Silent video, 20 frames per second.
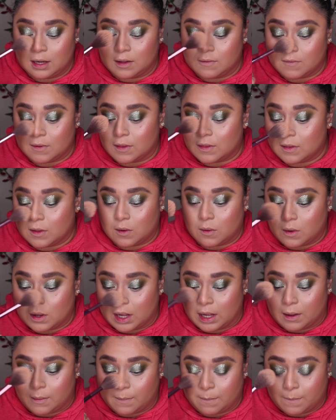even though
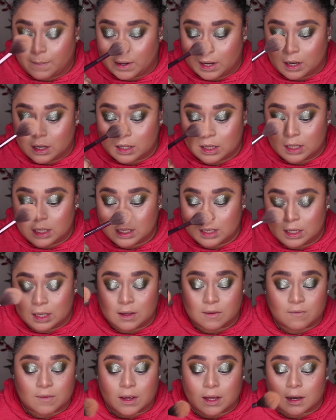I barely
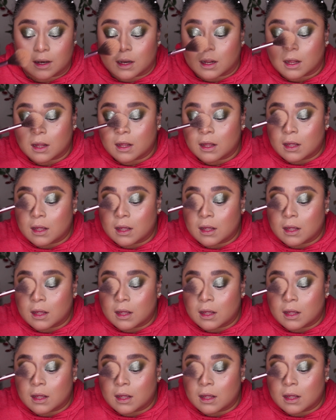even